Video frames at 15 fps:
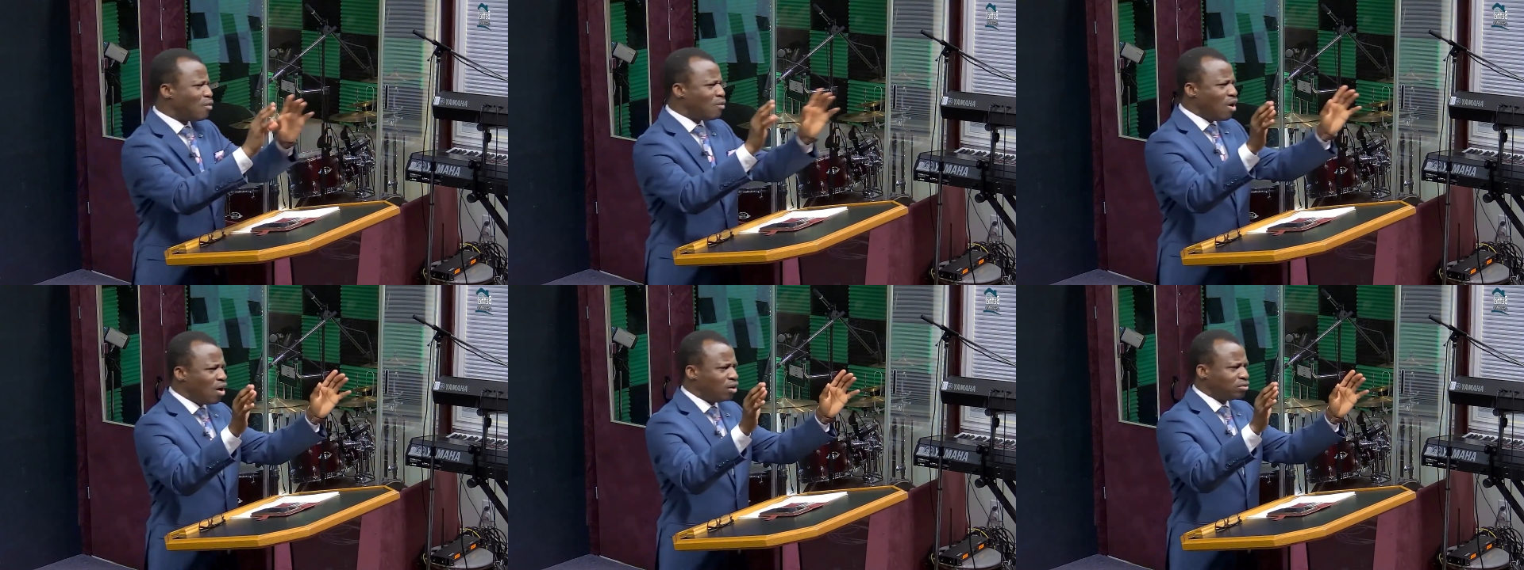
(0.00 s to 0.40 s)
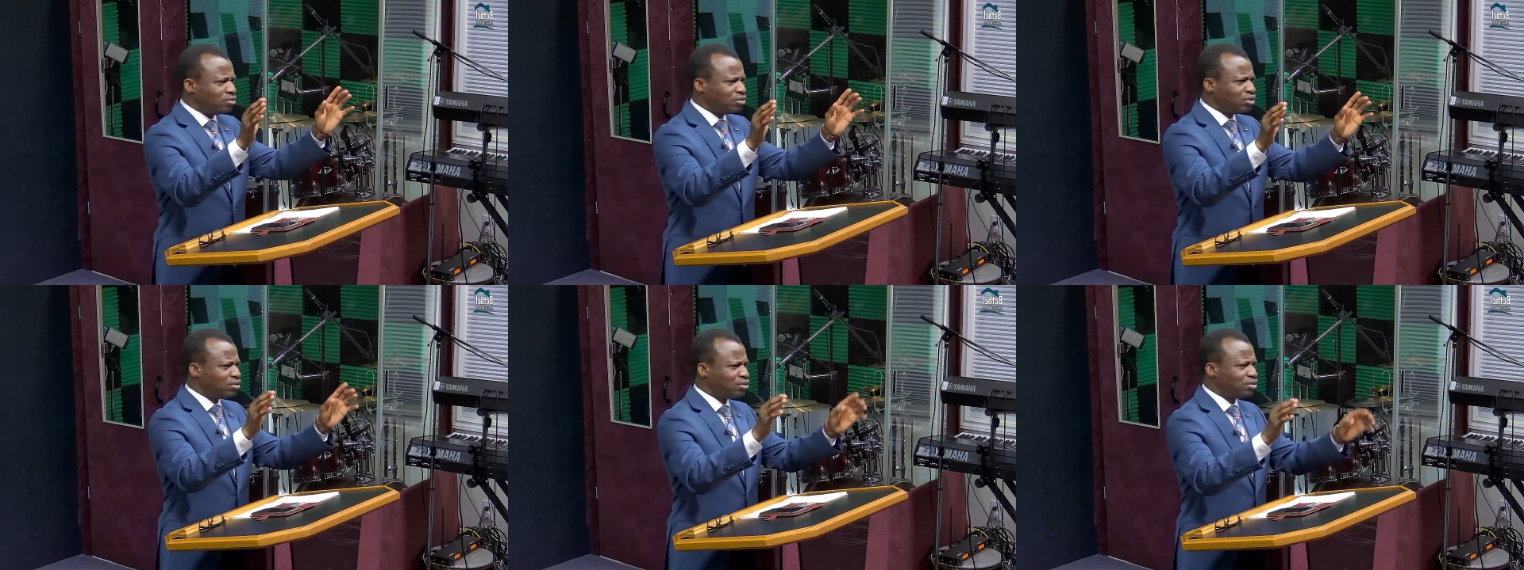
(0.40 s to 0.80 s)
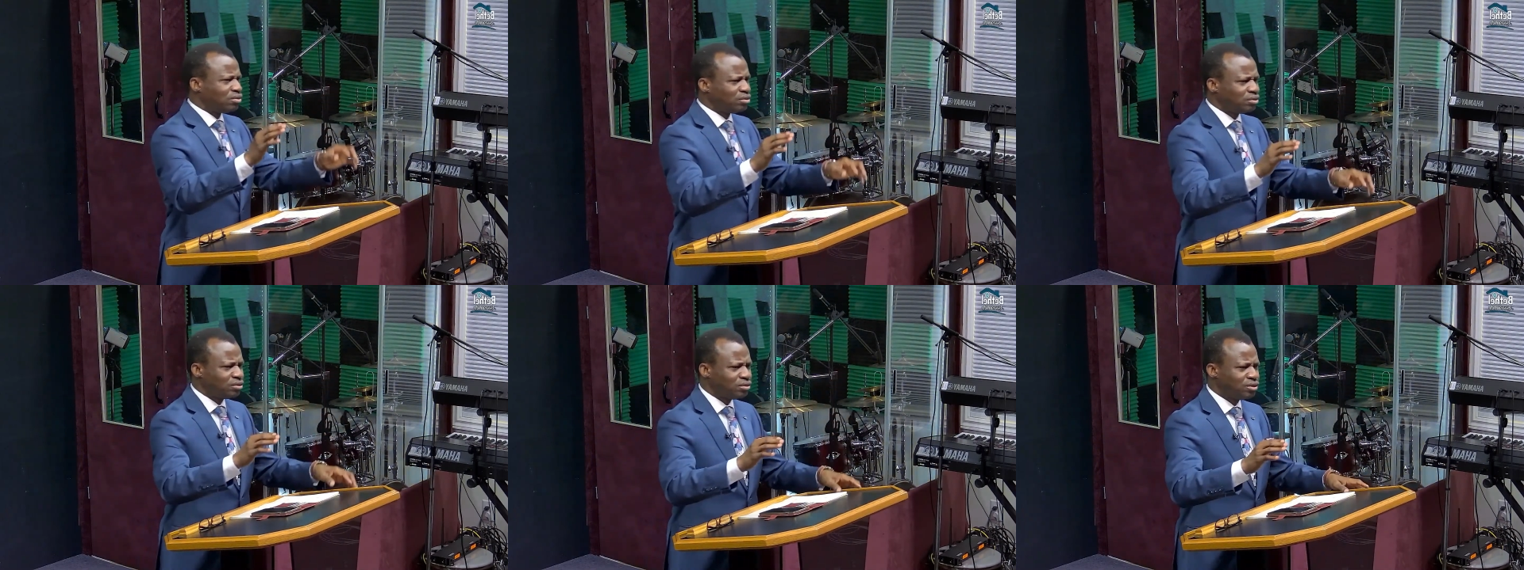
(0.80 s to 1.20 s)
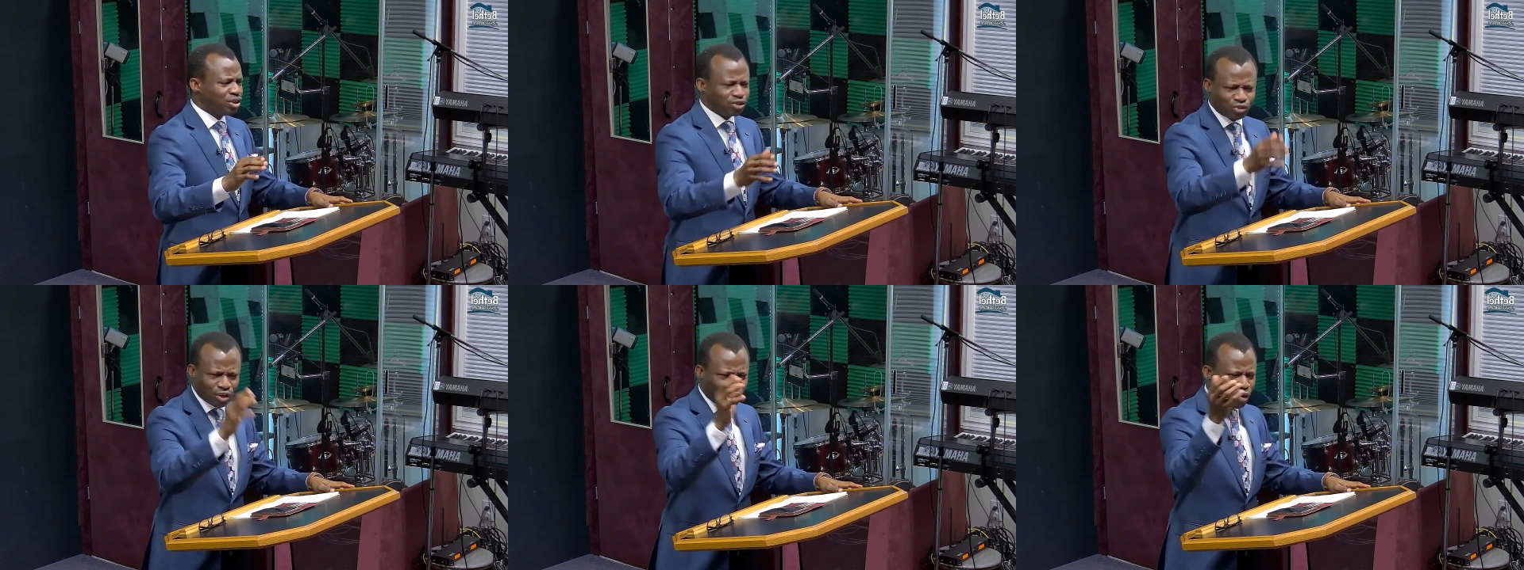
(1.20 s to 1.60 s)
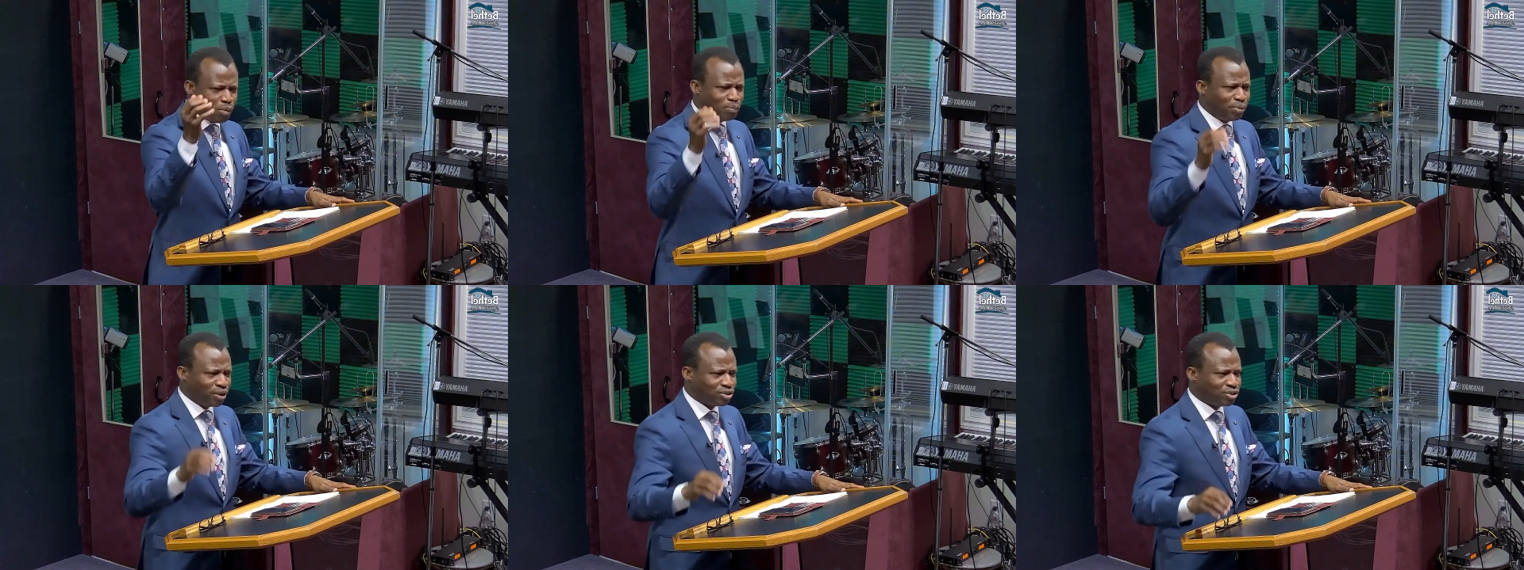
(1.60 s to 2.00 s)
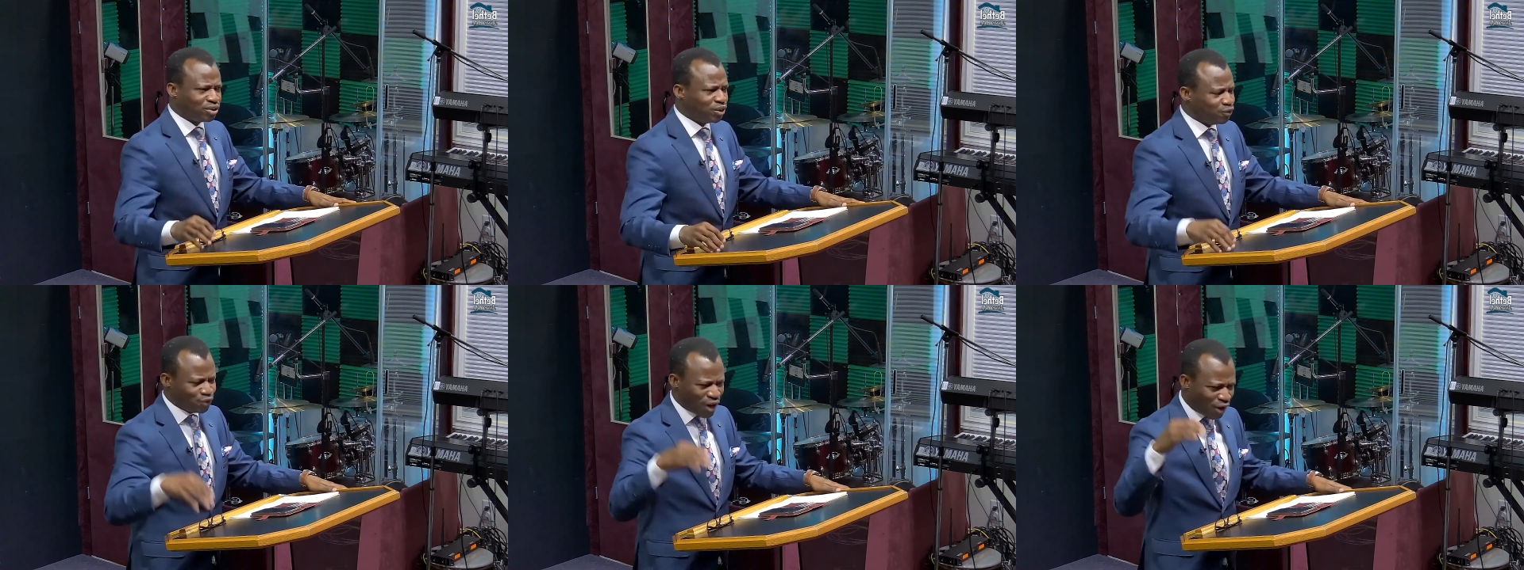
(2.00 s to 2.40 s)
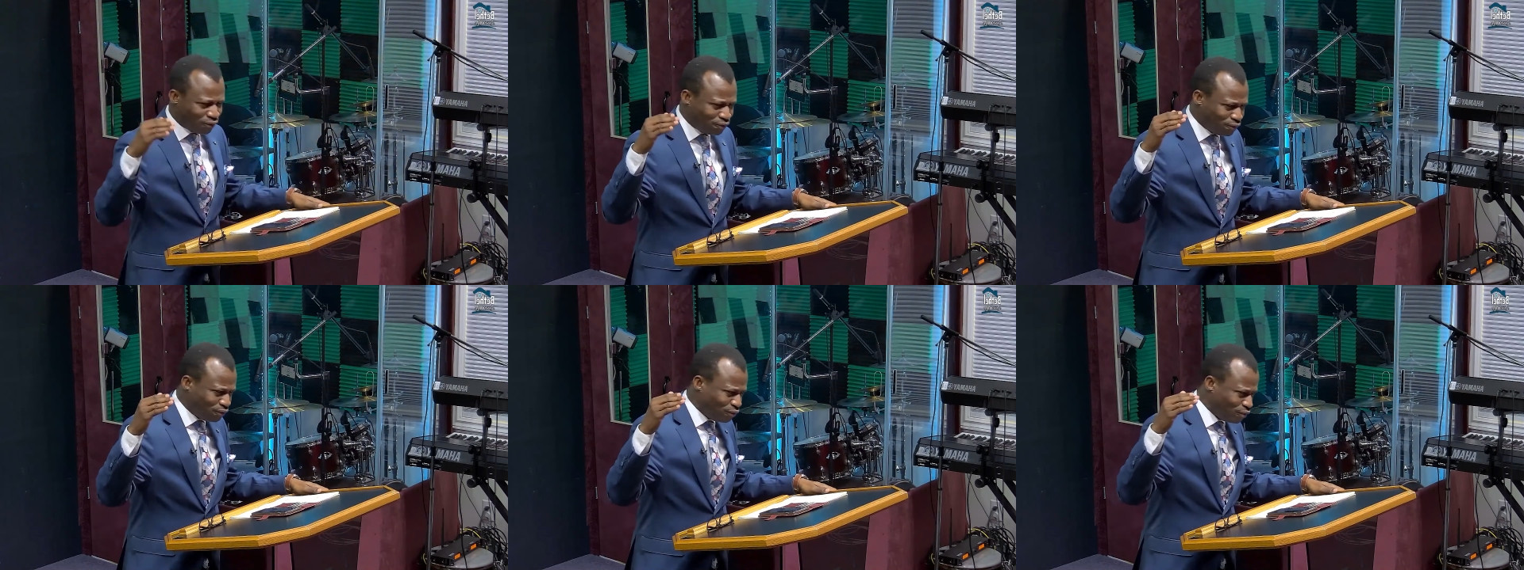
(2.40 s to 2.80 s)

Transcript: one is your own portion. If you have